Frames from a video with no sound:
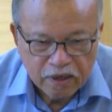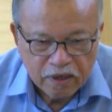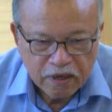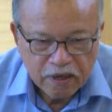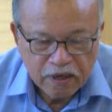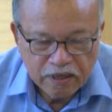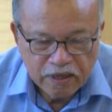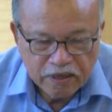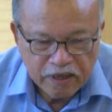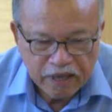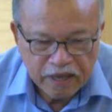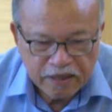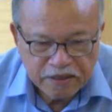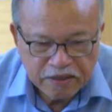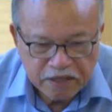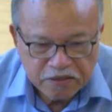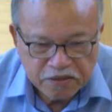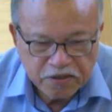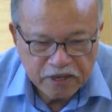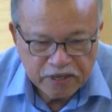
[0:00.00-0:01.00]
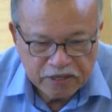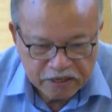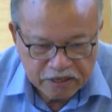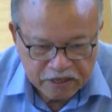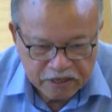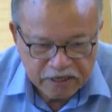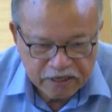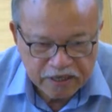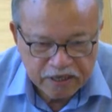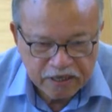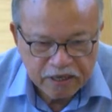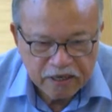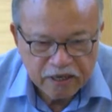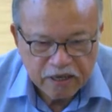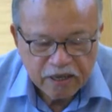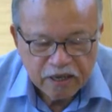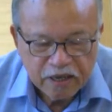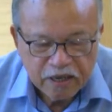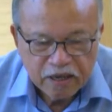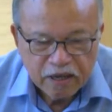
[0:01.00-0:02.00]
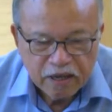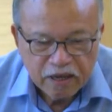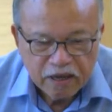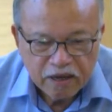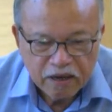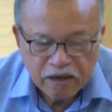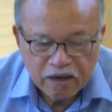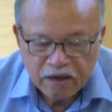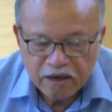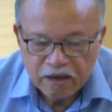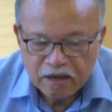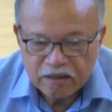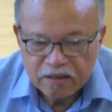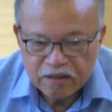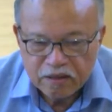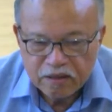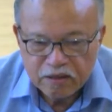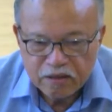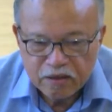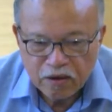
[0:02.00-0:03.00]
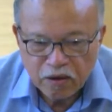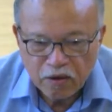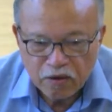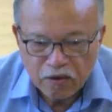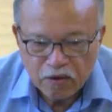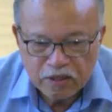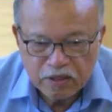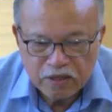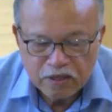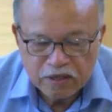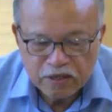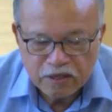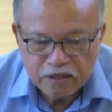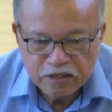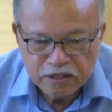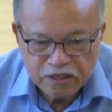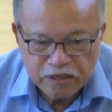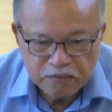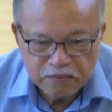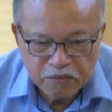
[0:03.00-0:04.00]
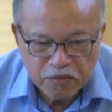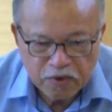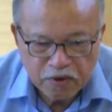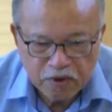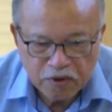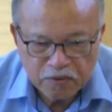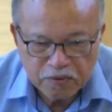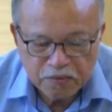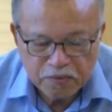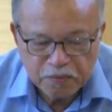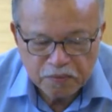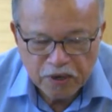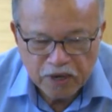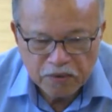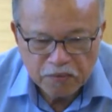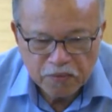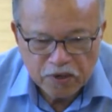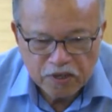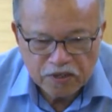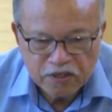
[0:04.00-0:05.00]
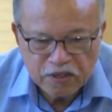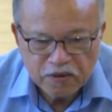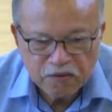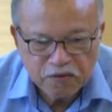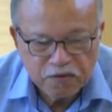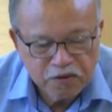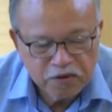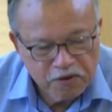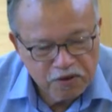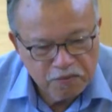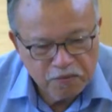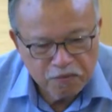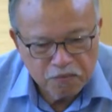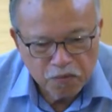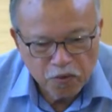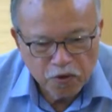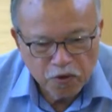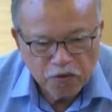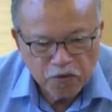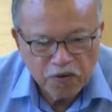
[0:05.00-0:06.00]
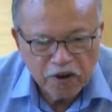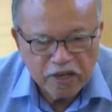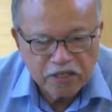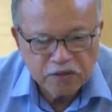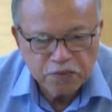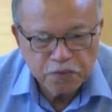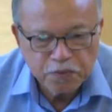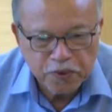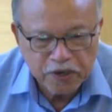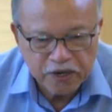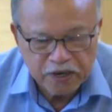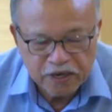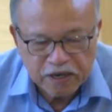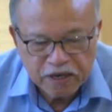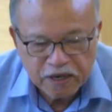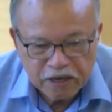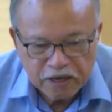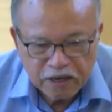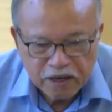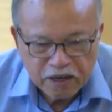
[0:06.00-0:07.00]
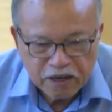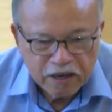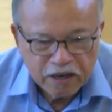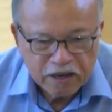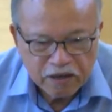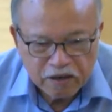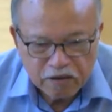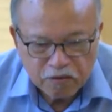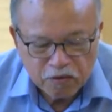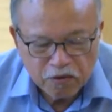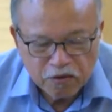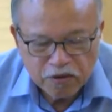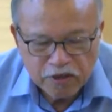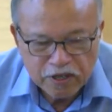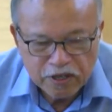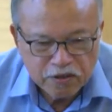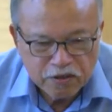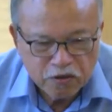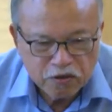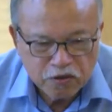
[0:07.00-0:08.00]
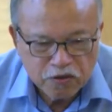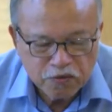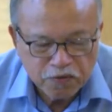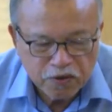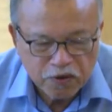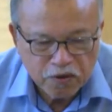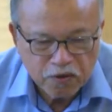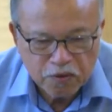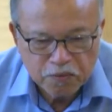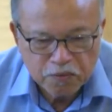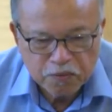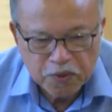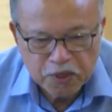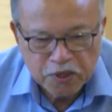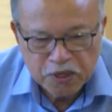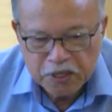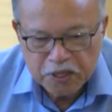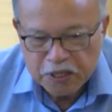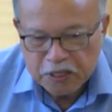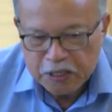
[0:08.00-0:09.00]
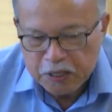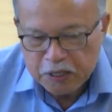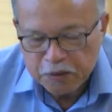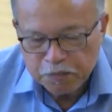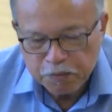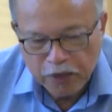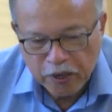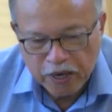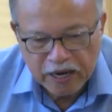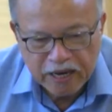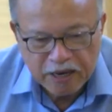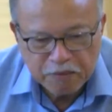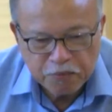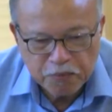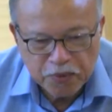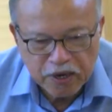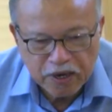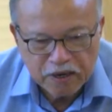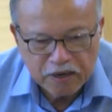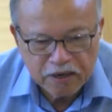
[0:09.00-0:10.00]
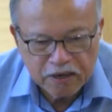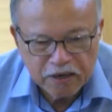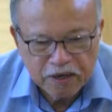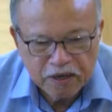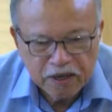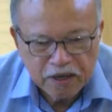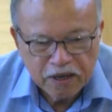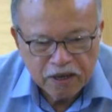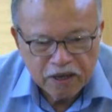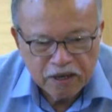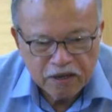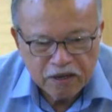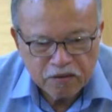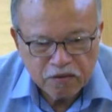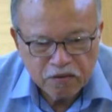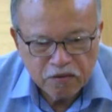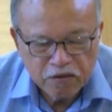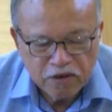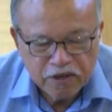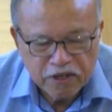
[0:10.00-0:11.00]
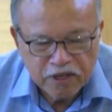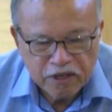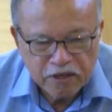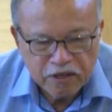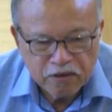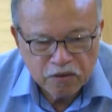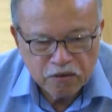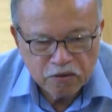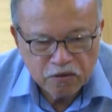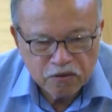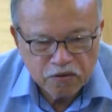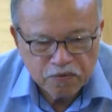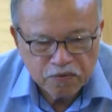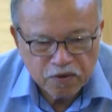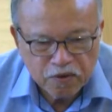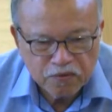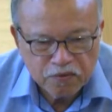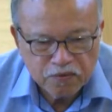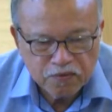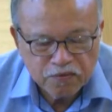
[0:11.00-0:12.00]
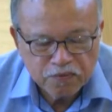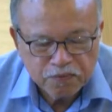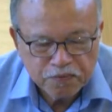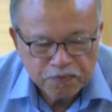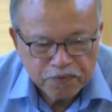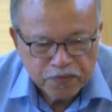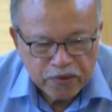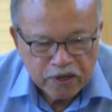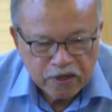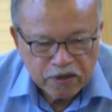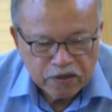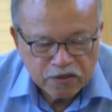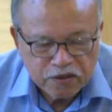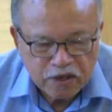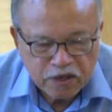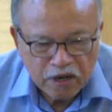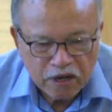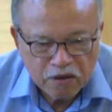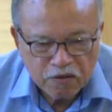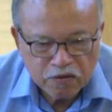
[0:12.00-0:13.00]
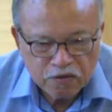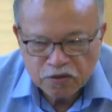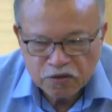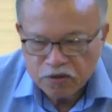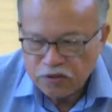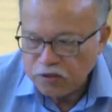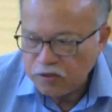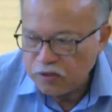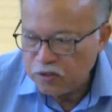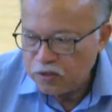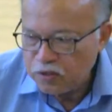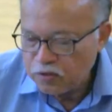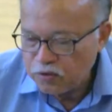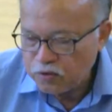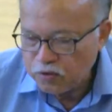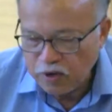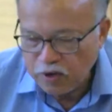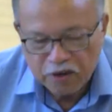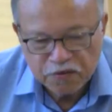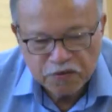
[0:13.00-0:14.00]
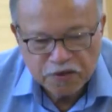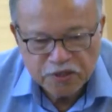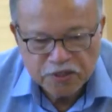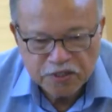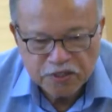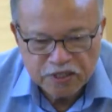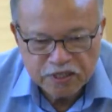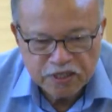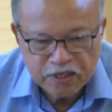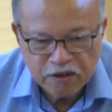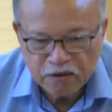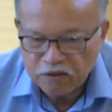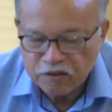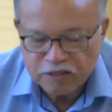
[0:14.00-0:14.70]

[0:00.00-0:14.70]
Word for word: in the 18th century, uh, the authorship of Malay manuscripts were more widespread, including those from uh, Palembang, including those from South Sulawesi, all